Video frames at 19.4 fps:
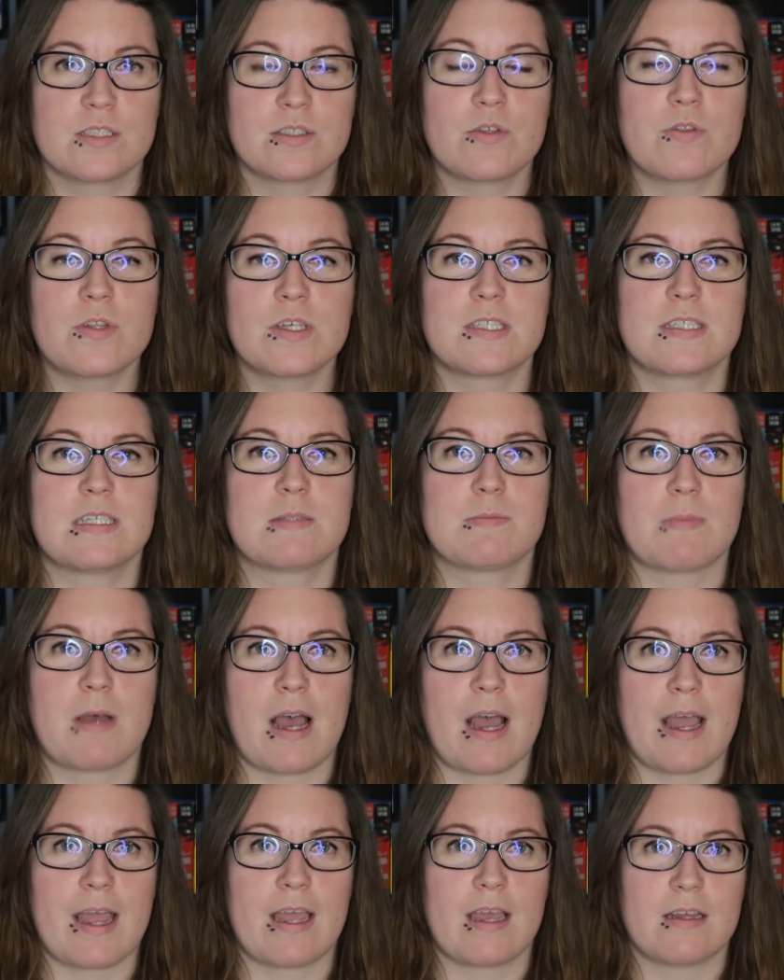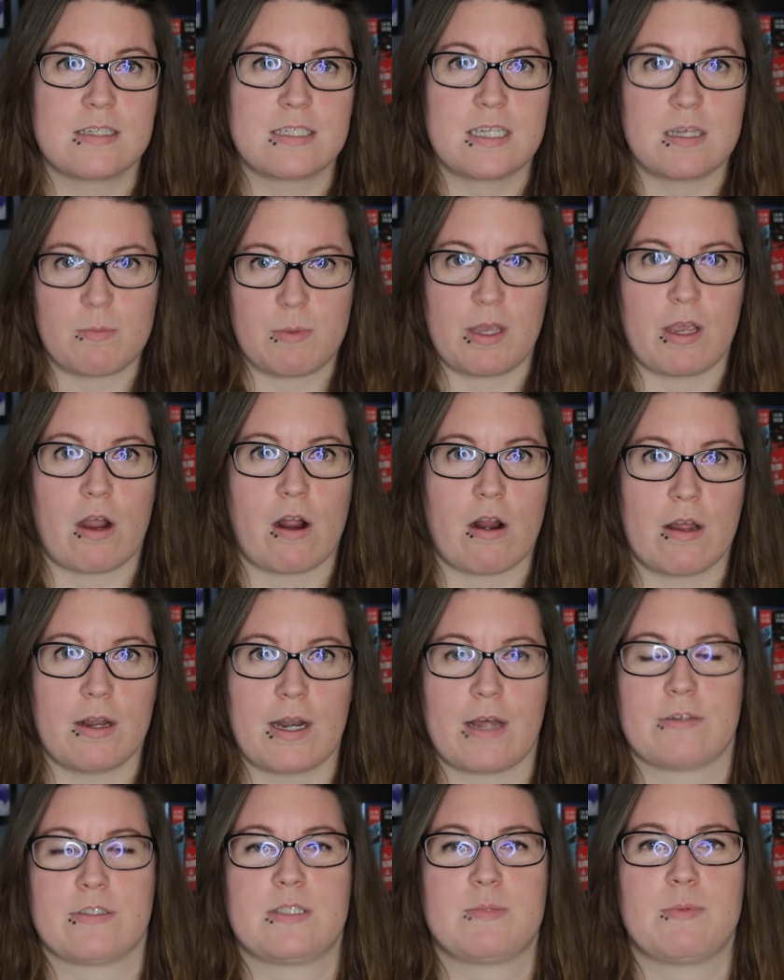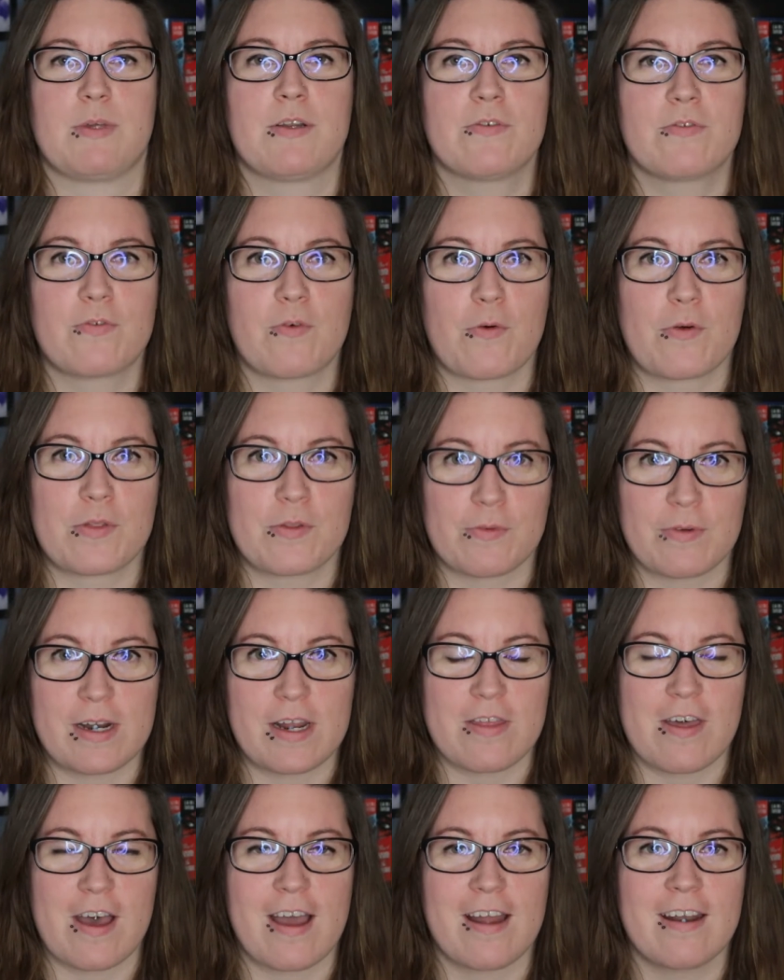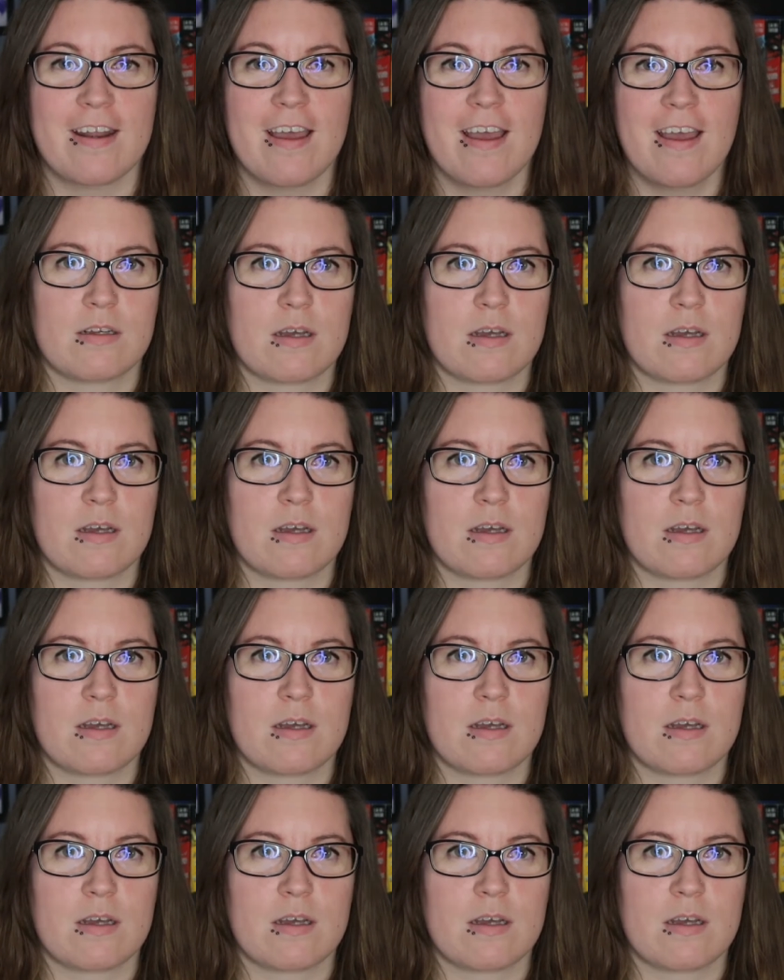So this is my TBR announcement for the readathon.